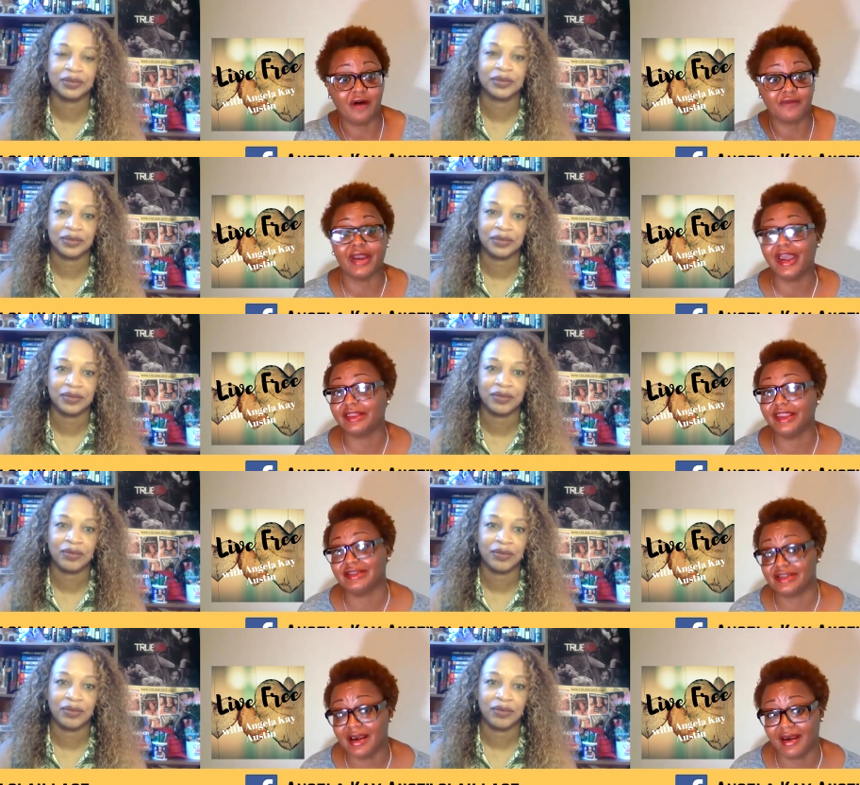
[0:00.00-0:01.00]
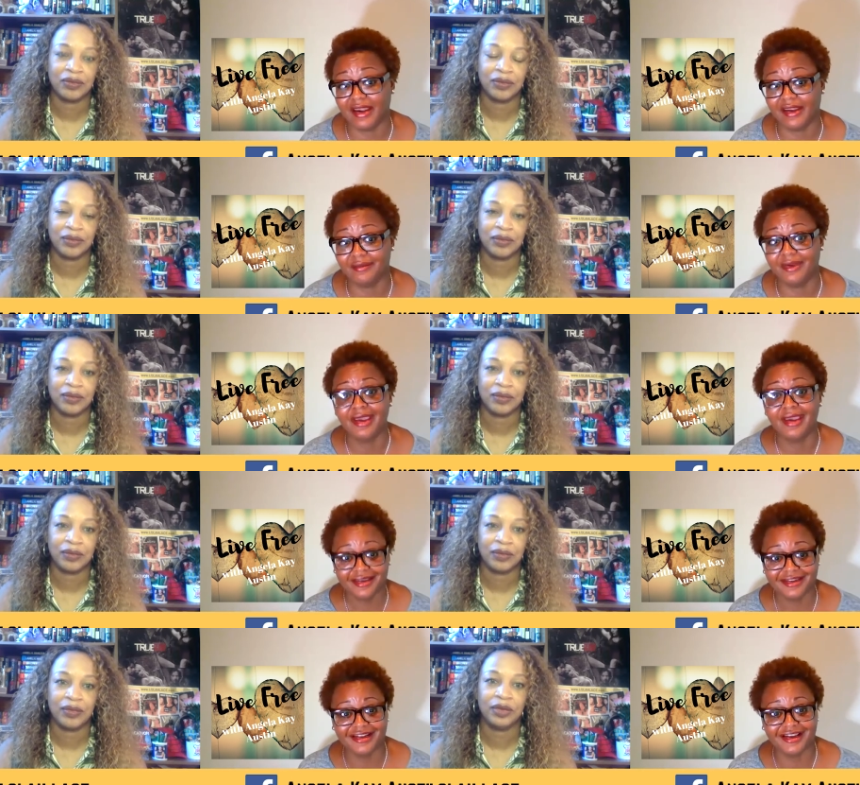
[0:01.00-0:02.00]
Speaker 1: offer at that time,
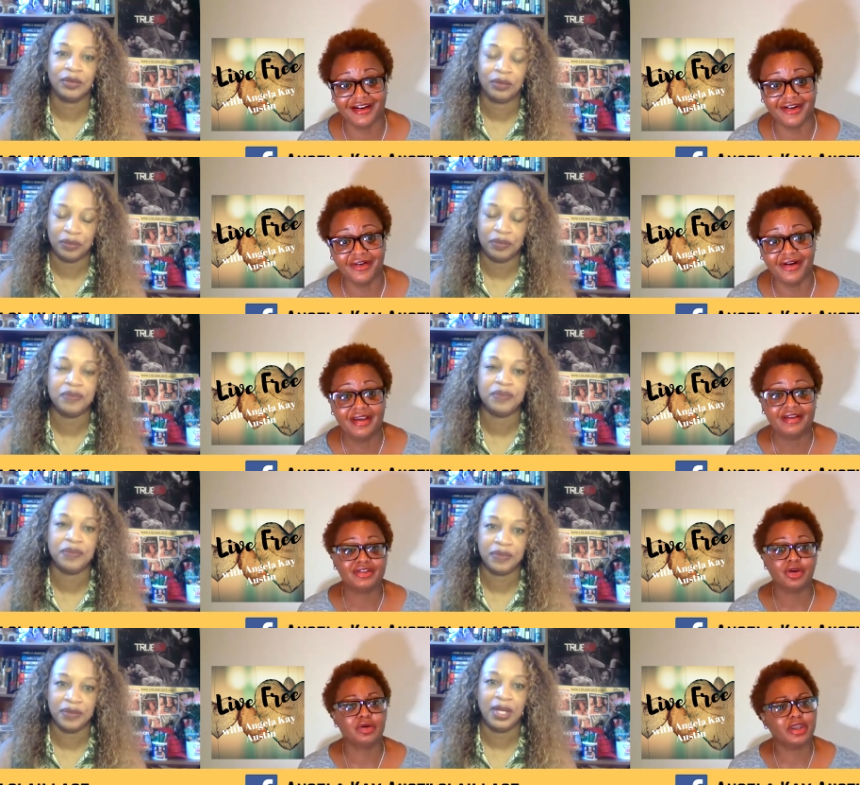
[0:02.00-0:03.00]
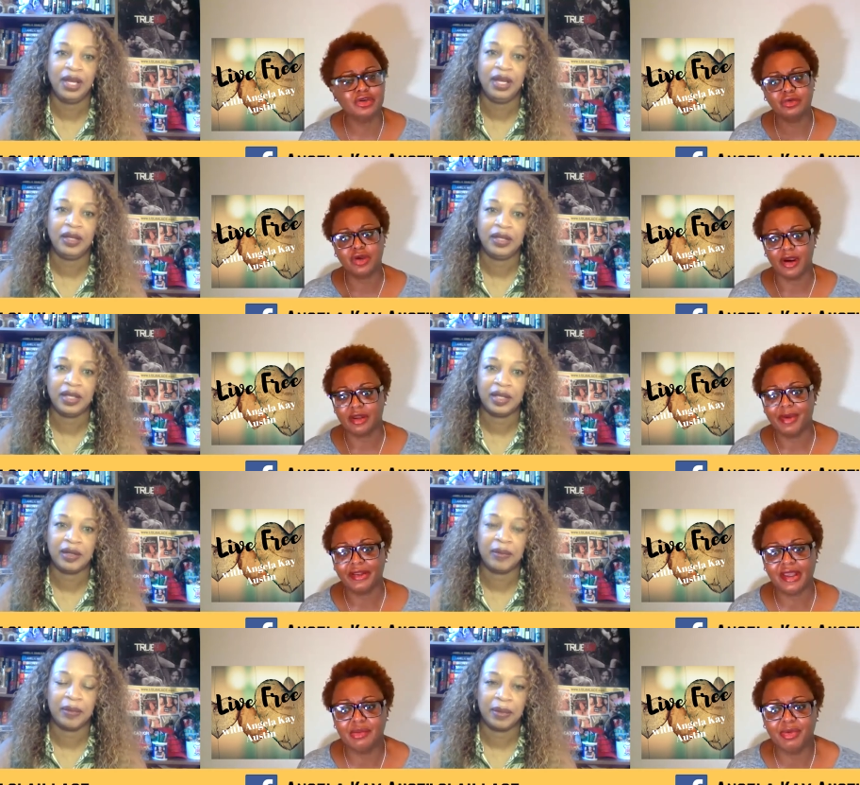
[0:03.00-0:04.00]
you know. So can you talk about
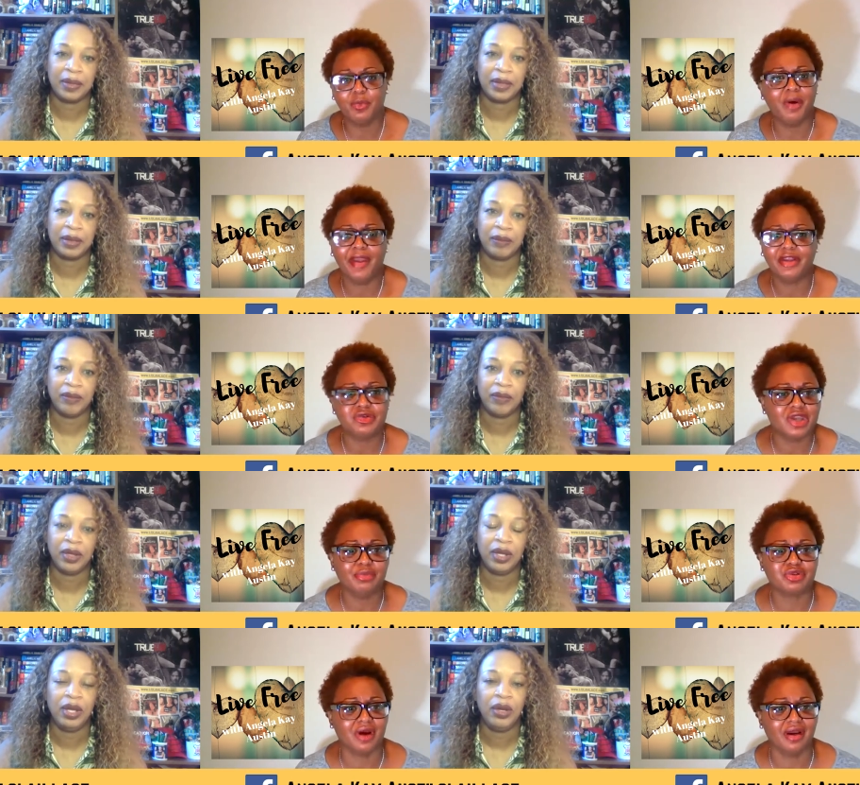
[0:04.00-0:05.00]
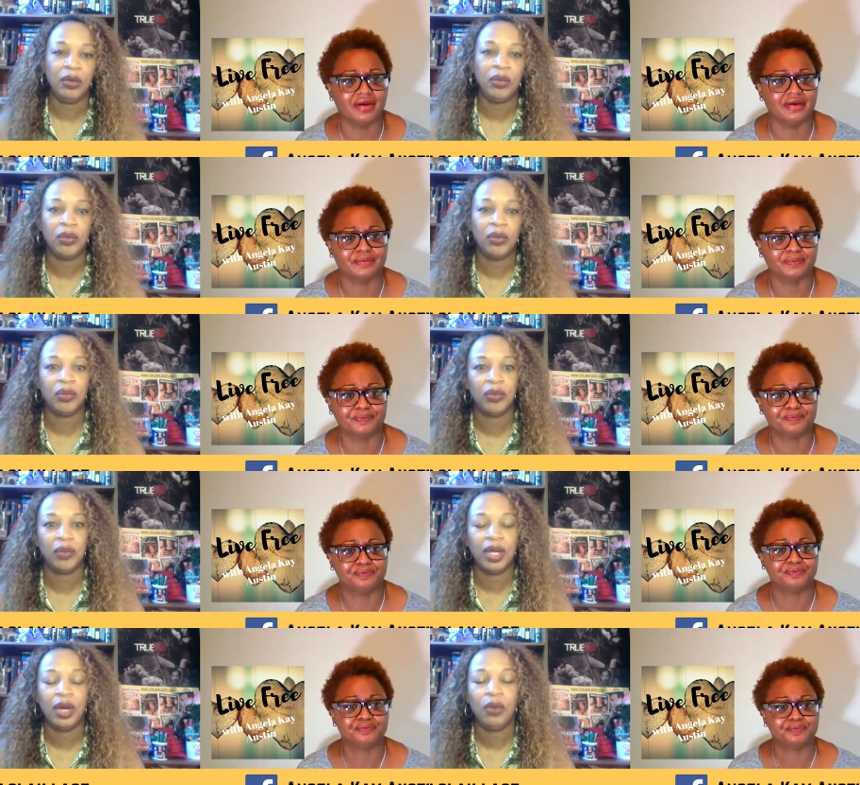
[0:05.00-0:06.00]
that a little bit? What made you keep trying?
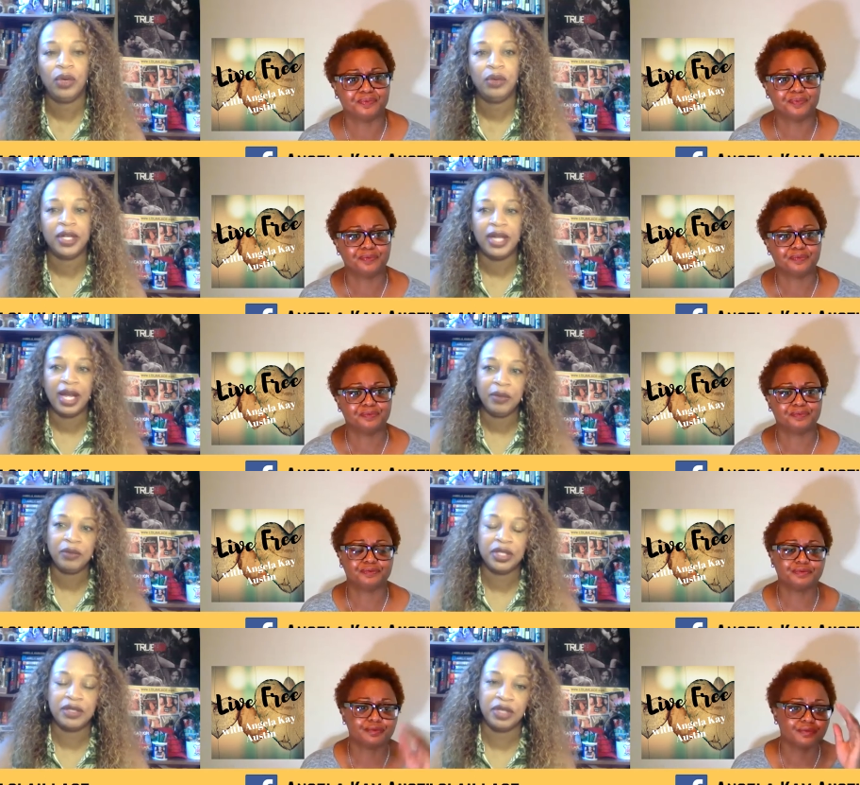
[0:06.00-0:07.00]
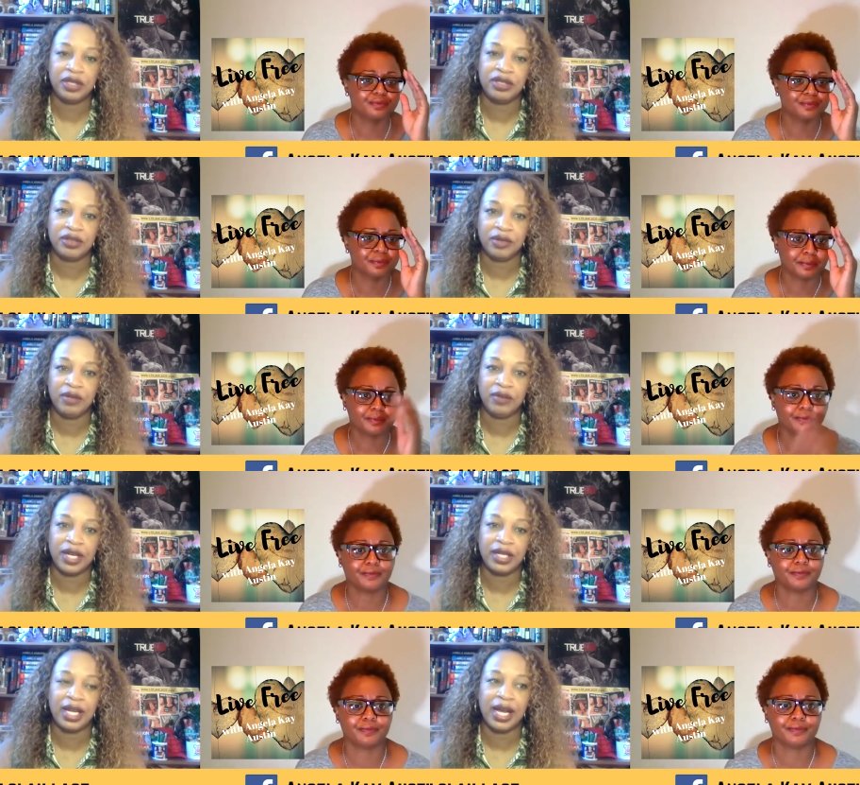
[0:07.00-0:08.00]
Speaker 2: Well, what happened was with the screenwriting,
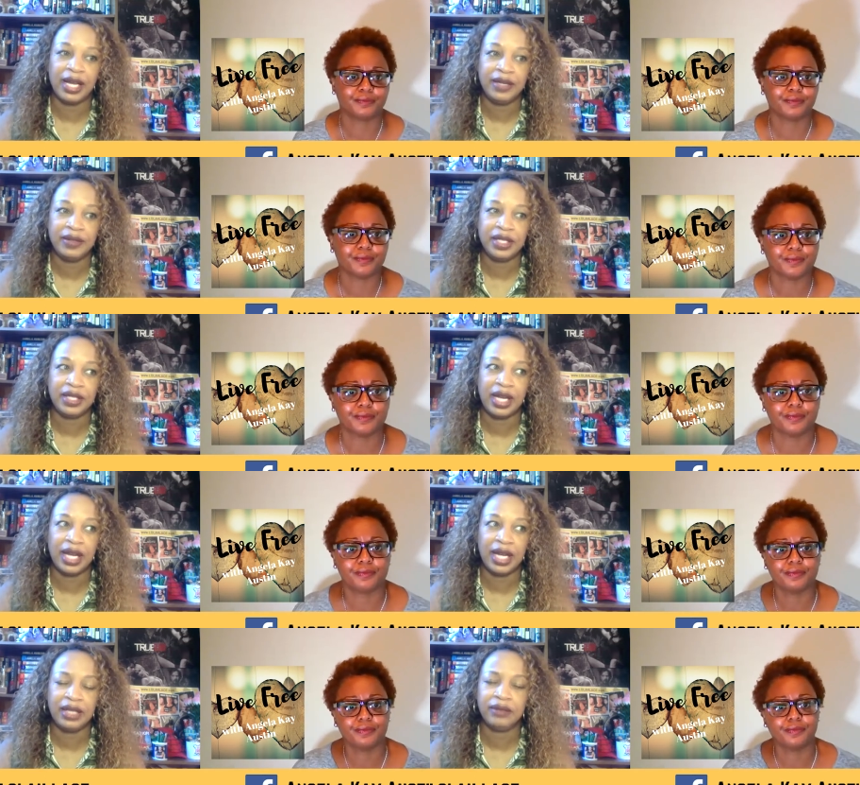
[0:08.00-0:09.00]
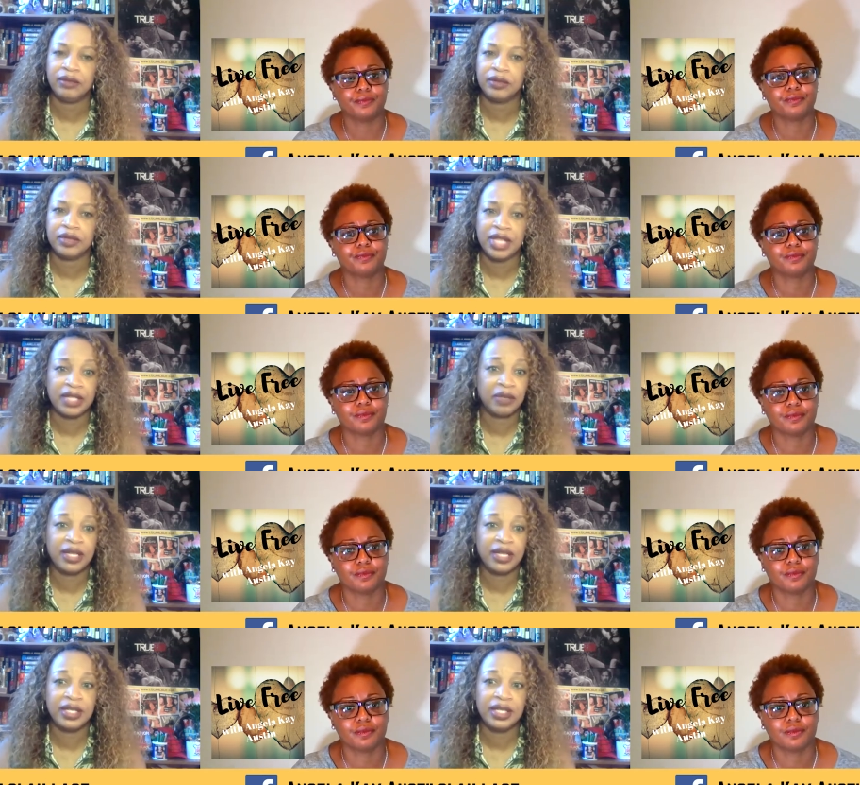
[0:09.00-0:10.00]
I did I that's what I
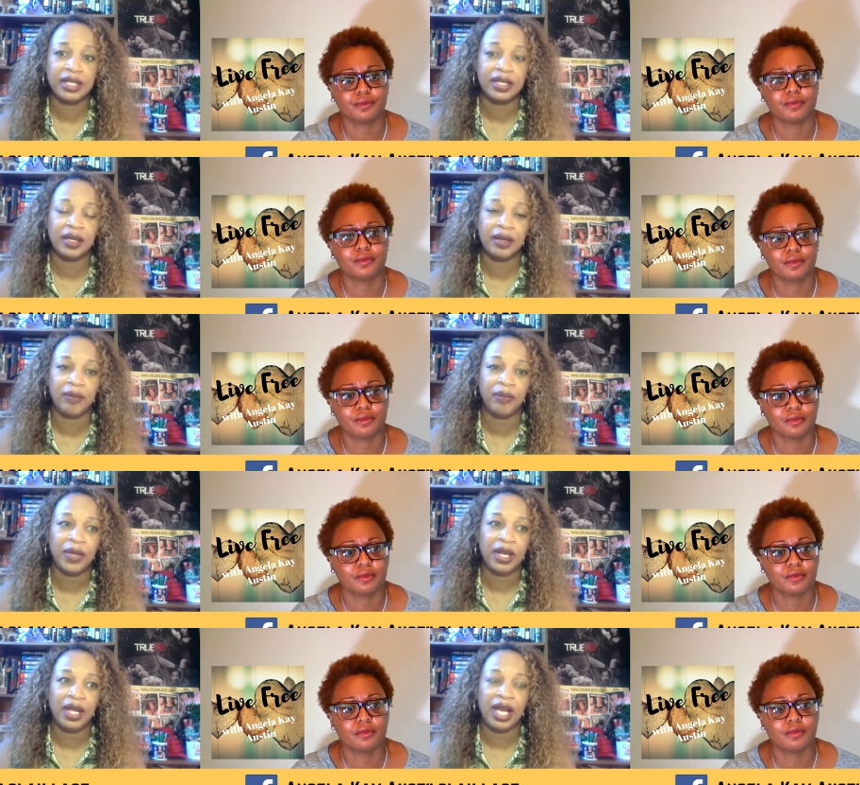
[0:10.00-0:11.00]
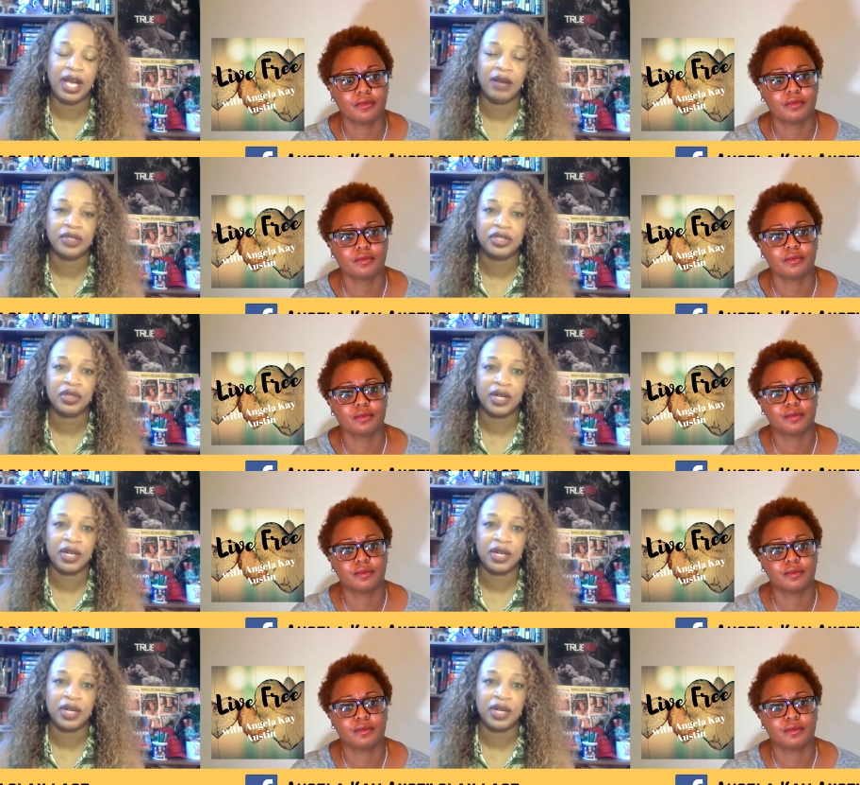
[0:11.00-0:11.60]
did. Um, I would try